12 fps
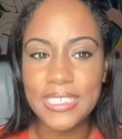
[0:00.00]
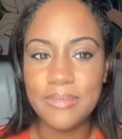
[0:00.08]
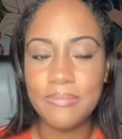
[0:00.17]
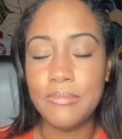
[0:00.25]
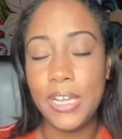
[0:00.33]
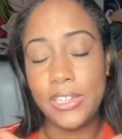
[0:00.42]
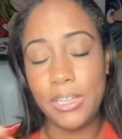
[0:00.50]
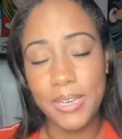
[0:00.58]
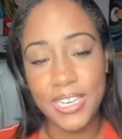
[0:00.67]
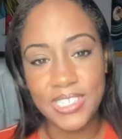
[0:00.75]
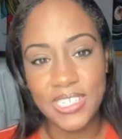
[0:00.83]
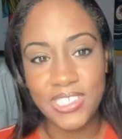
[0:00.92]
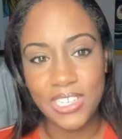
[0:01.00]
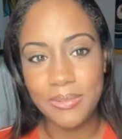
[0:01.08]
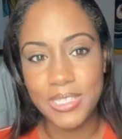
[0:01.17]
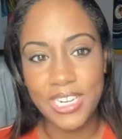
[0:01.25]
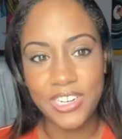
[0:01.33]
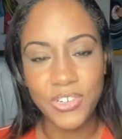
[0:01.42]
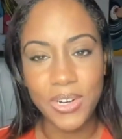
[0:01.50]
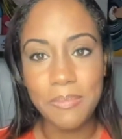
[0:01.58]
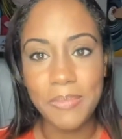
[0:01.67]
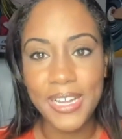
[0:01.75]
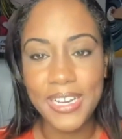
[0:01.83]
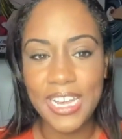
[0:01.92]
likely because he's dealing with an injury,
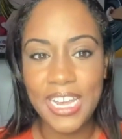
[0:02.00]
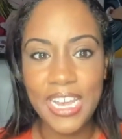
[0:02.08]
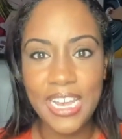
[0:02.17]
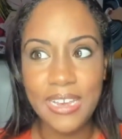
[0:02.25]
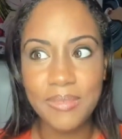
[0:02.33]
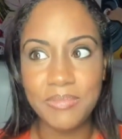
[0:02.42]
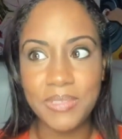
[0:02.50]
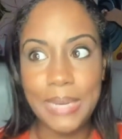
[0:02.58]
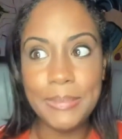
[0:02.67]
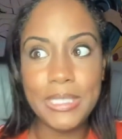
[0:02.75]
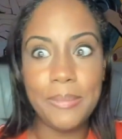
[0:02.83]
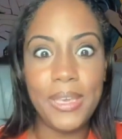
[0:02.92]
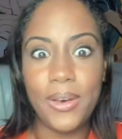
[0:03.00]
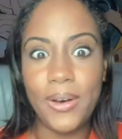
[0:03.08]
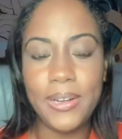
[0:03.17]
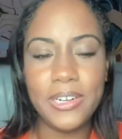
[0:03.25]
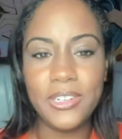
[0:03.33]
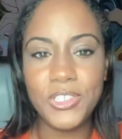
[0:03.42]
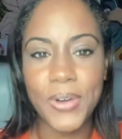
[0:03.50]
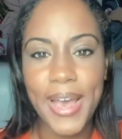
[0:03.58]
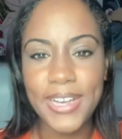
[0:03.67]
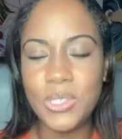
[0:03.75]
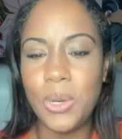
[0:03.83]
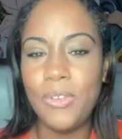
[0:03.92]
but he seems to be good and on
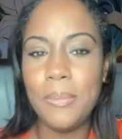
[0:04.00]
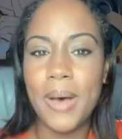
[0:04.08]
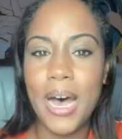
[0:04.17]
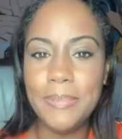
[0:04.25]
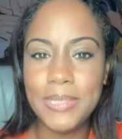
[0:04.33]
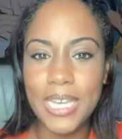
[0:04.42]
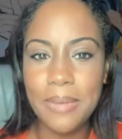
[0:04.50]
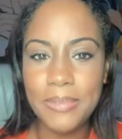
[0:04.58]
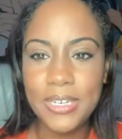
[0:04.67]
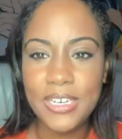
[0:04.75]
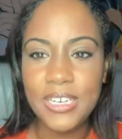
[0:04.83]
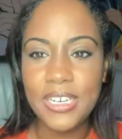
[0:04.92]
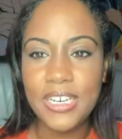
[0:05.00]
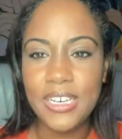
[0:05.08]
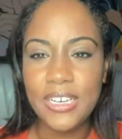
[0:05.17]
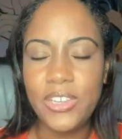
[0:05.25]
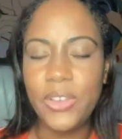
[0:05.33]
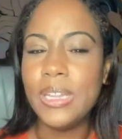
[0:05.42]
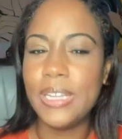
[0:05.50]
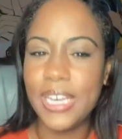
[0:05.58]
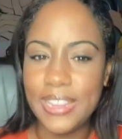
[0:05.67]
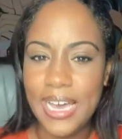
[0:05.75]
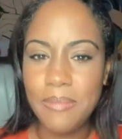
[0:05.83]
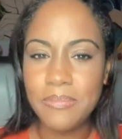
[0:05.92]
track, so if it pops up, you can look
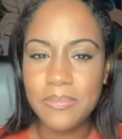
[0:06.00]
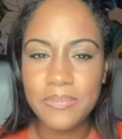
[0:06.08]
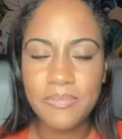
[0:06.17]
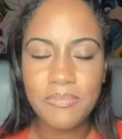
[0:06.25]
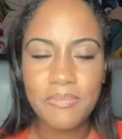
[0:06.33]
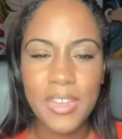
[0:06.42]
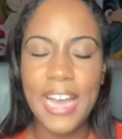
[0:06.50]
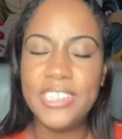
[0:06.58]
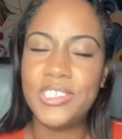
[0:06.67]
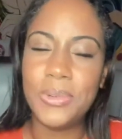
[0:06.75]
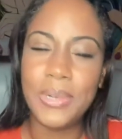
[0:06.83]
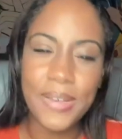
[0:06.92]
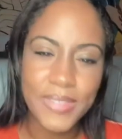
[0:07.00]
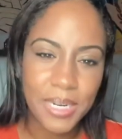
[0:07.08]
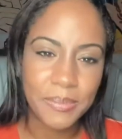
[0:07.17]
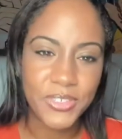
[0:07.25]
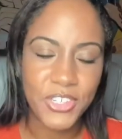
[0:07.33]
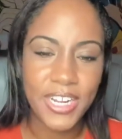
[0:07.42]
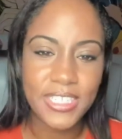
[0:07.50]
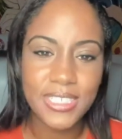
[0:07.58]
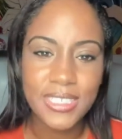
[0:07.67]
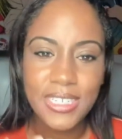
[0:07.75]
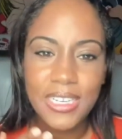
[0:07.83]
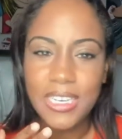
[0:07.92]
at that. I just don't have the numbers yet.
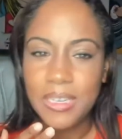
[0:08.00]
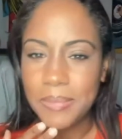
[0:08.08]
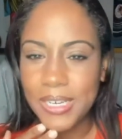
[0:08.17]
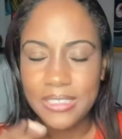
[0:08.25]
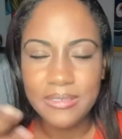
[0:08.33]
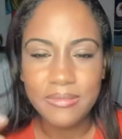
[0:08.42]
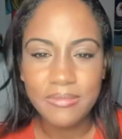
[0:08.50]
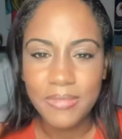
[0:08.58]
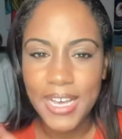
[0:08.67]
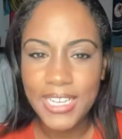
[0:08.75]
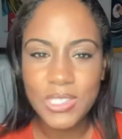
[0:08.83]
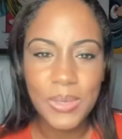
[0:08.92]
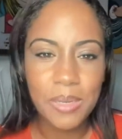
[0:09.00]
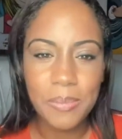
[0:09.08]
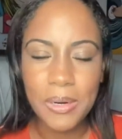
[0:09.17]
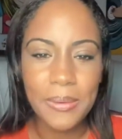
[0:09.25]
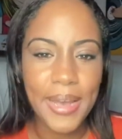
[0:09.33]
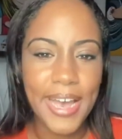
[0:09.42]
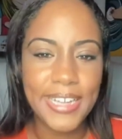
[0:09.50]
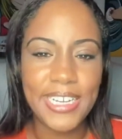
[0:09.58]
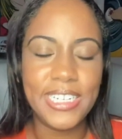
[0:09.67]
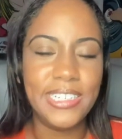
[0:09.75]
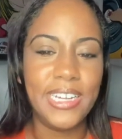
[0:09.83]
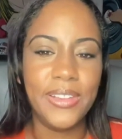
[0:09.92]
But last week, Burrow had yet
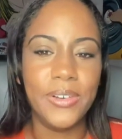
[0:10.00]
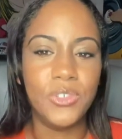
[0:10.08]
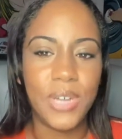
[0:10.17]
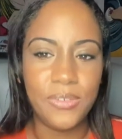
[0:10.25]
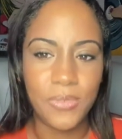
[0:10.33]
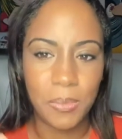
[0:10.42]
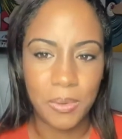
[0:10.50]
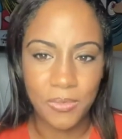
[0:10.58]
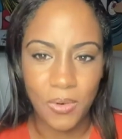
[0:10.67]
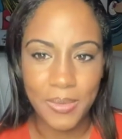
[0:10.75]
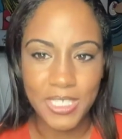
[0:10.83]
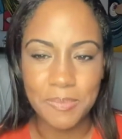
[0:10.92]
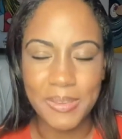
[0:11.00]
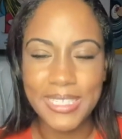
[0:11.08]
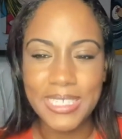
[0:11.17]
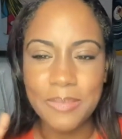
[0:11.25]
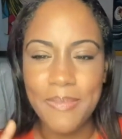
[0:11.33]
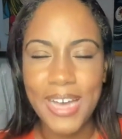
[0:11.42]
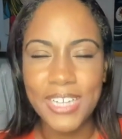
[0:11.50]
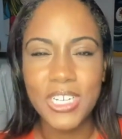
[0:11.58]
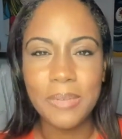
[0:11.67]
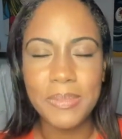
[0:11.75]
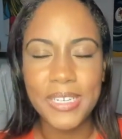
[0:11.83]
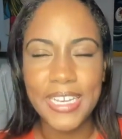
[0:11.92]
another dreadful performance, but this
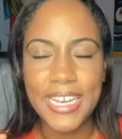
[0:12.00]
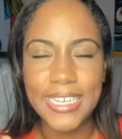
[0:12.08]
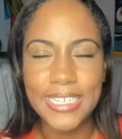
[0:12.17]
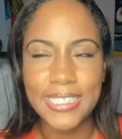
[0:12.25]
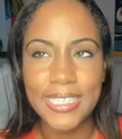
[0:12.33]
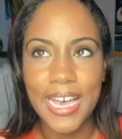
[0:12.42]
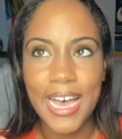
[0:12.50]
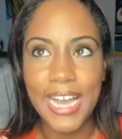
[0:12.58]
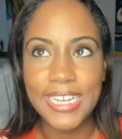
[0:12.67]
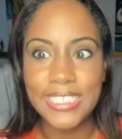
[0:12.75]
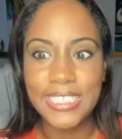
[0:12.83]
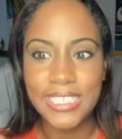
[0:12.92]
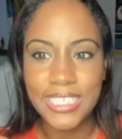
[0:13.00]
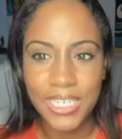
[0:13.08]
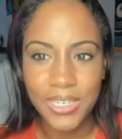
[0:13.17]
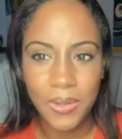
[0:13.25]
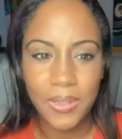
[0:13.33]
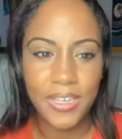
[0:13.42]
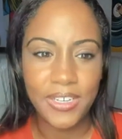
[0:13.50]
matchup is ideal.